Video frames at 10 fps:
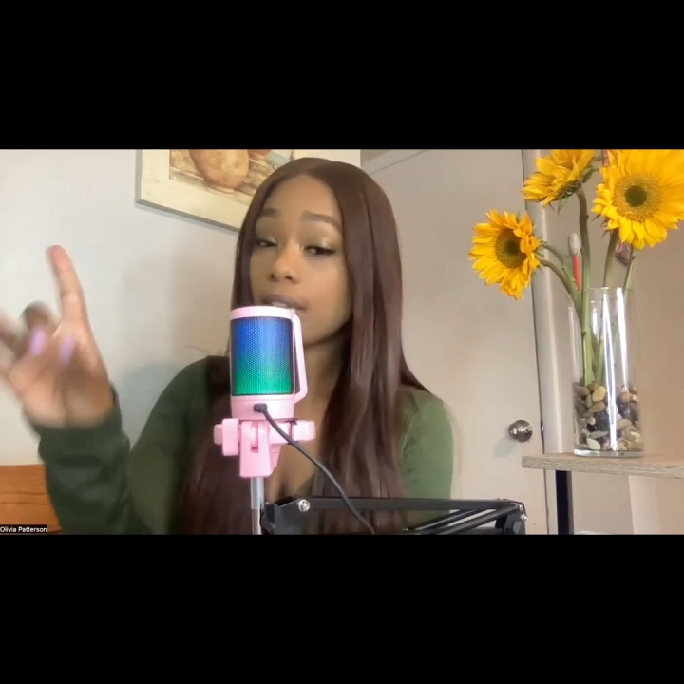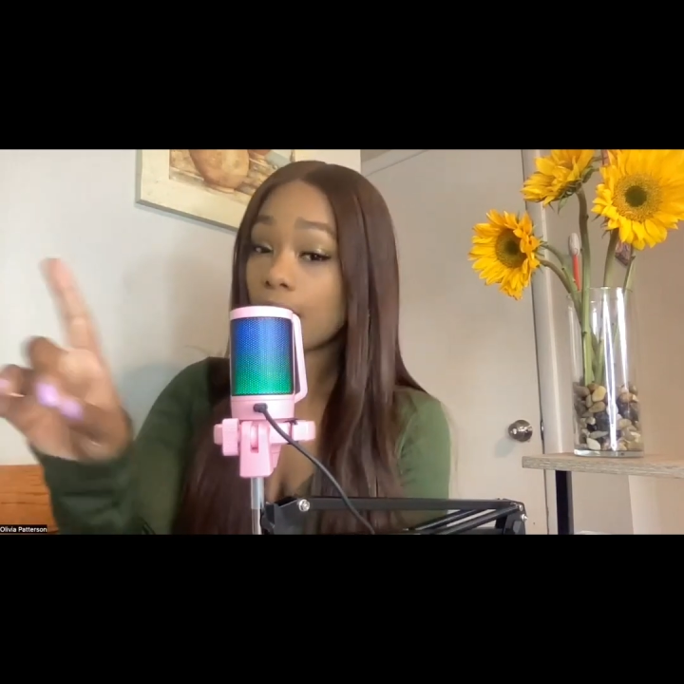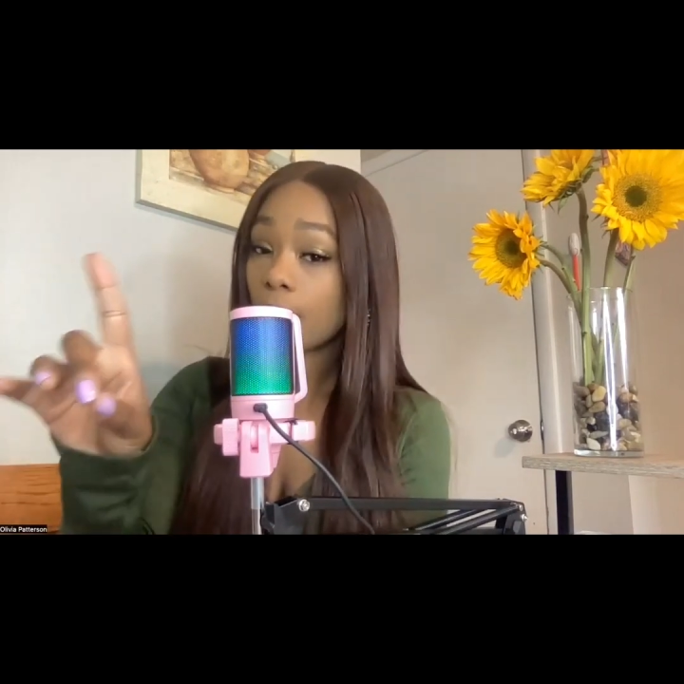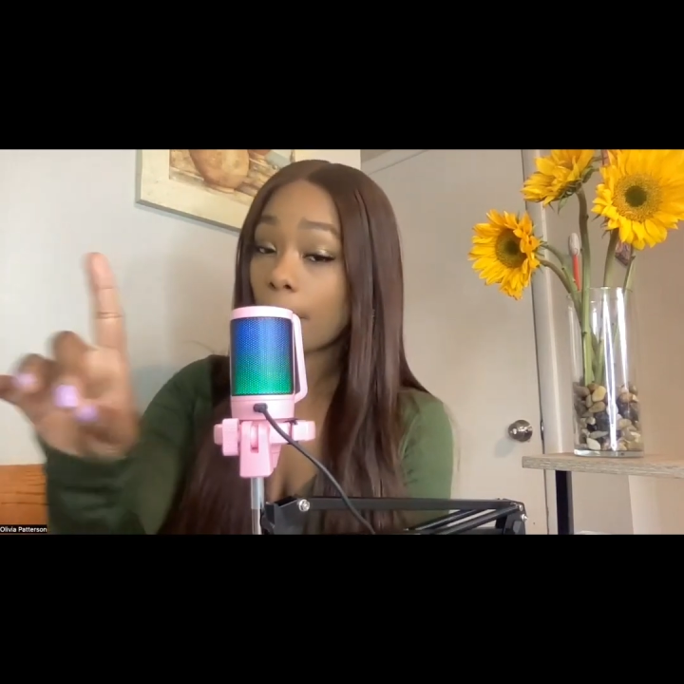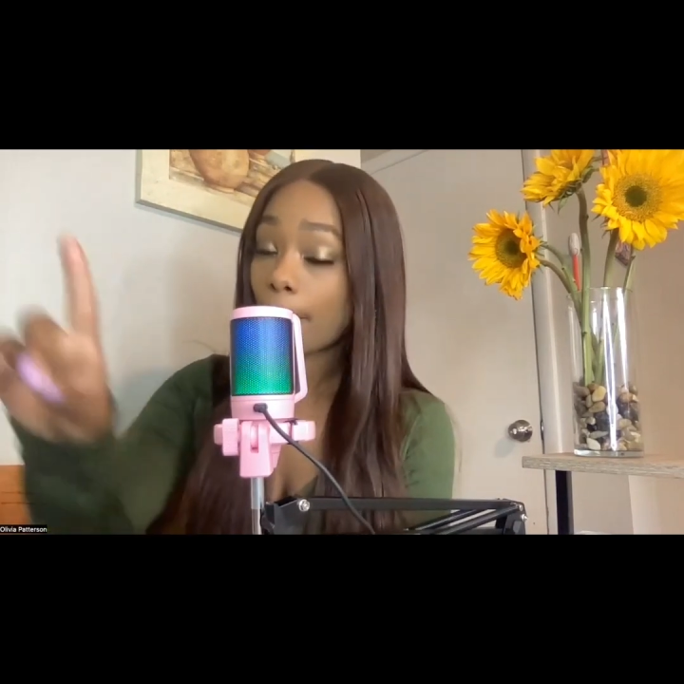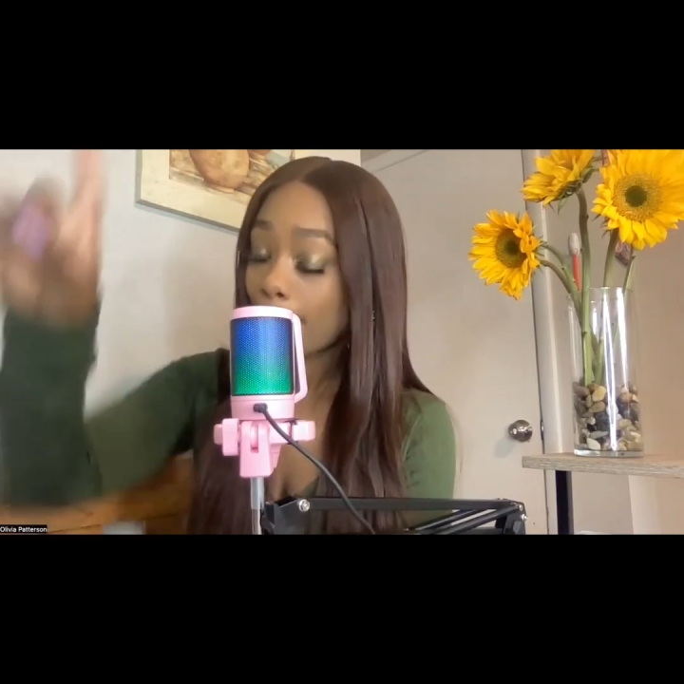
Now,